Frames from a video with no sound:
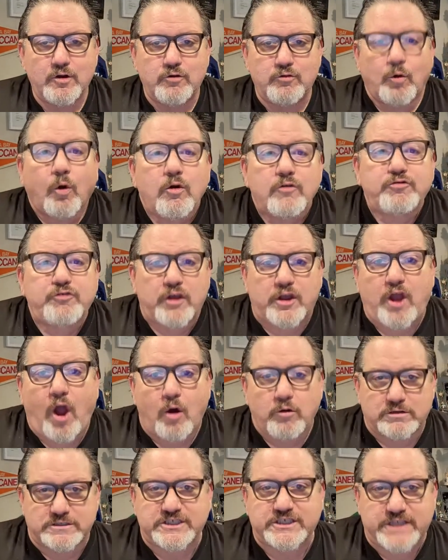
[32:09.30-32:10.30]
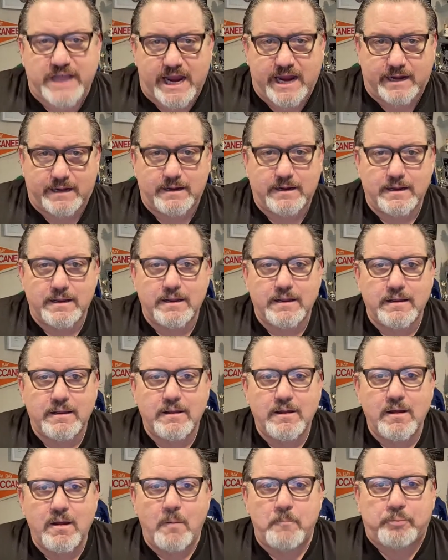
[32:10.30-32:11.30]
North Dakota State
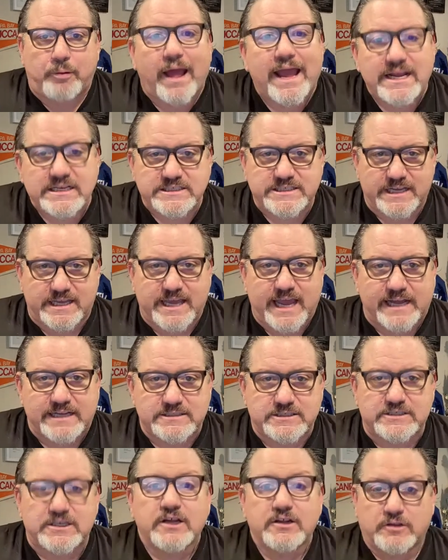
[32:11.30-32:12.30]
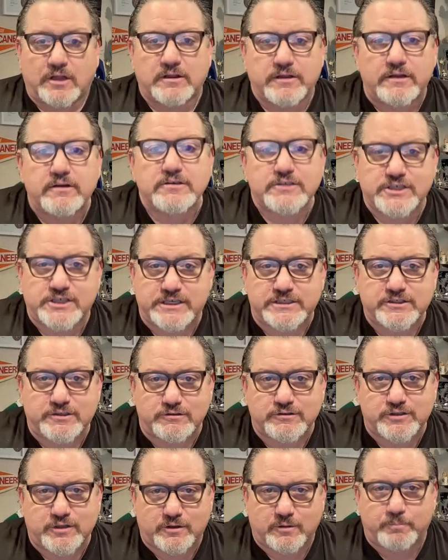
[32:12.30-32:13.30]
plays against the Little
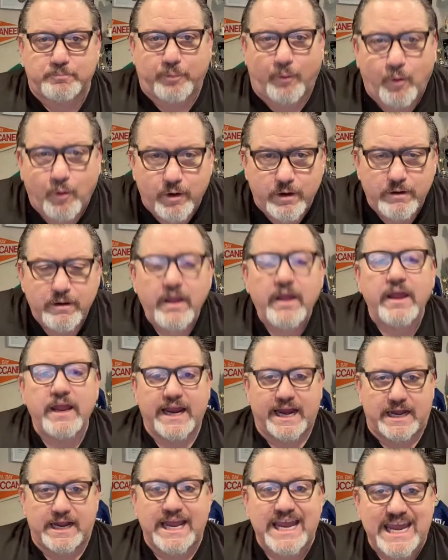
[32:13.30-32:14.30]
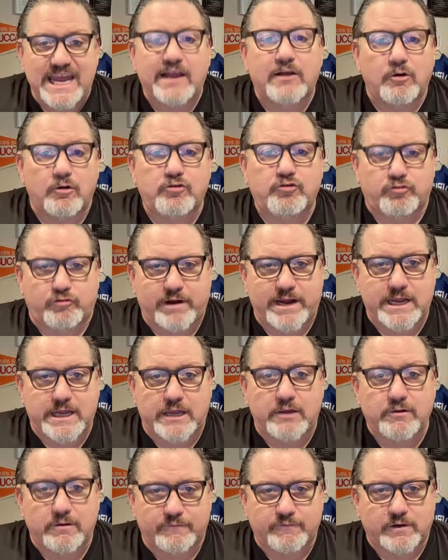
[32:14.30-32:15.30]
Sisters of the Poor in Eagle Creek
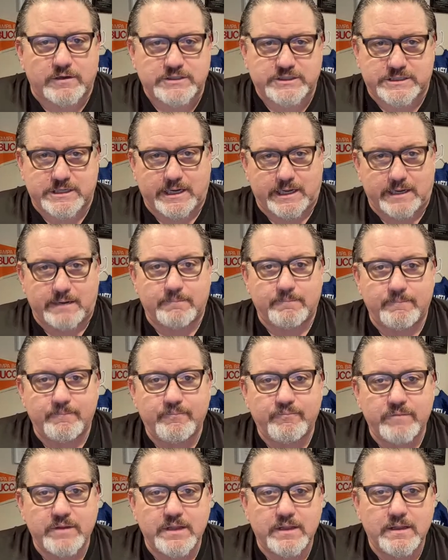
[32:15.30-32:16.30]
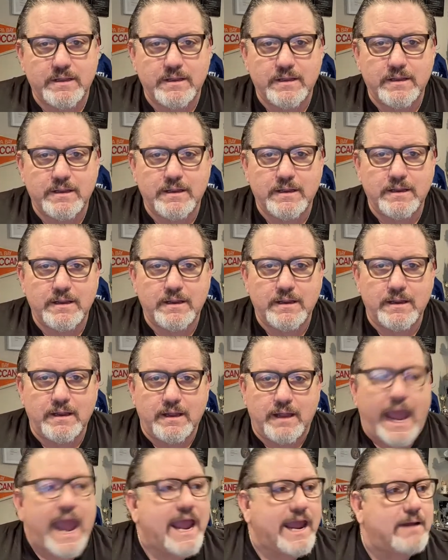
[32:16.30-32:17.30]
University
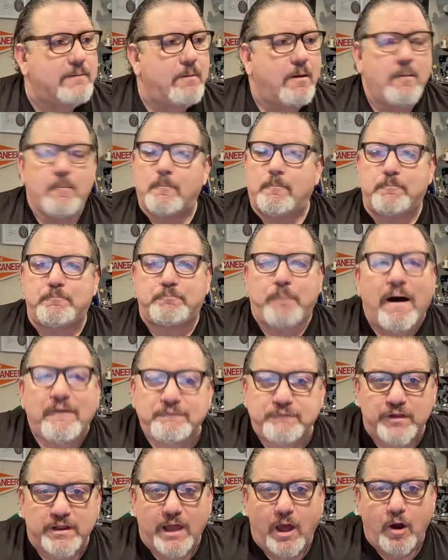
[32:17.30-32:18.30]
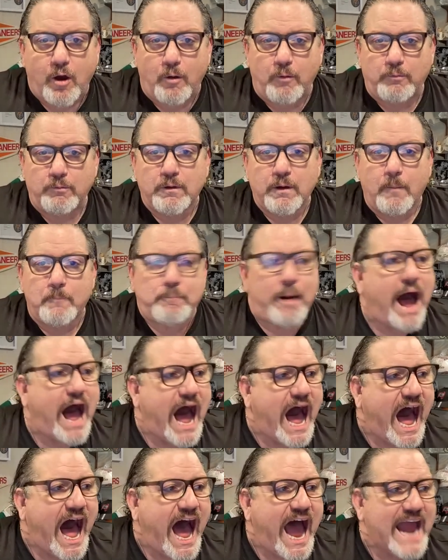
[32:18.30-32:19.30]
and Buffalo
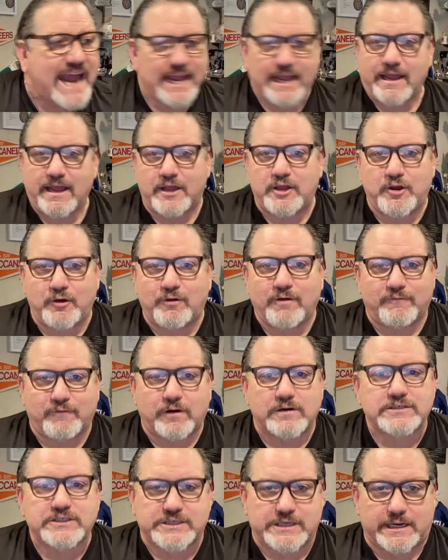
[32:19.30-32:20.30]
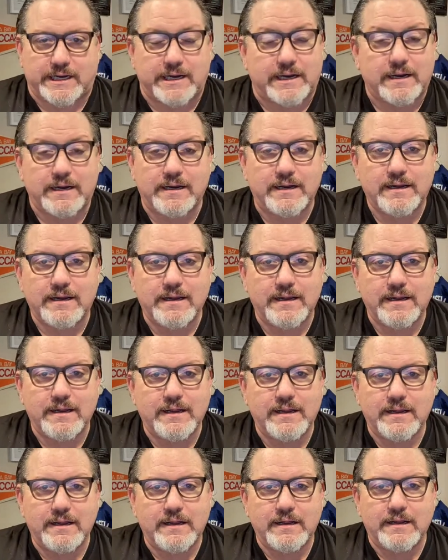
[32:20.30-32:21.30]
Pie University.
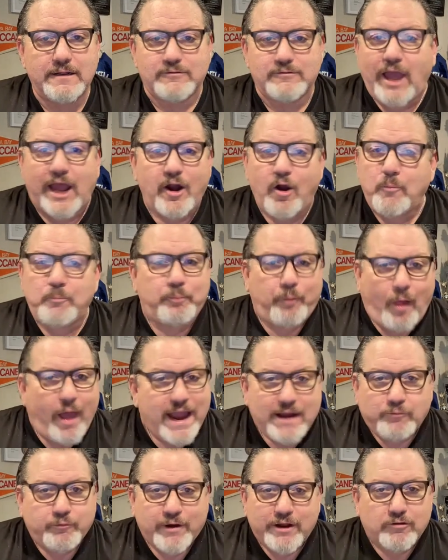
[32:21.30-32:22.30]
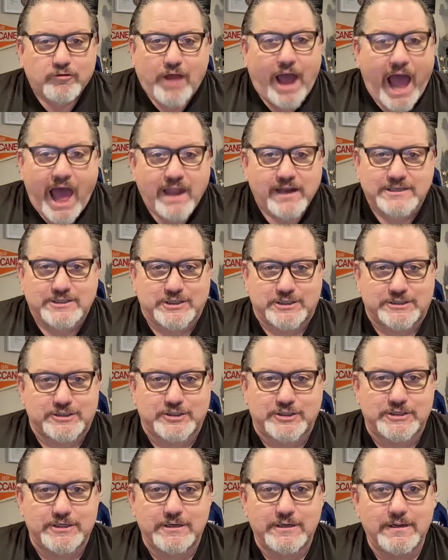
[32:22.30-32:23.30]
They don't play real
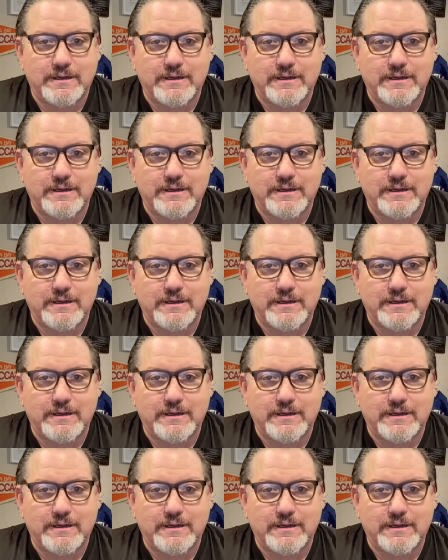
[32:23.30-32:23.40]
colleges.